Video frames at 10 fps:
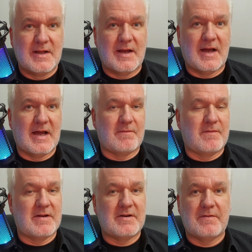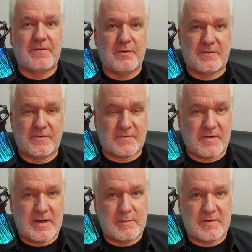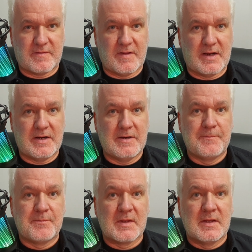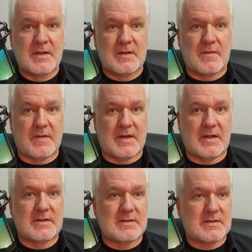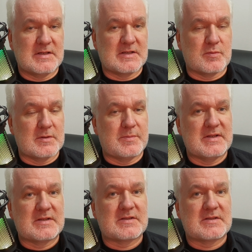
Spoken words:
I have very few subscribers there, then it will be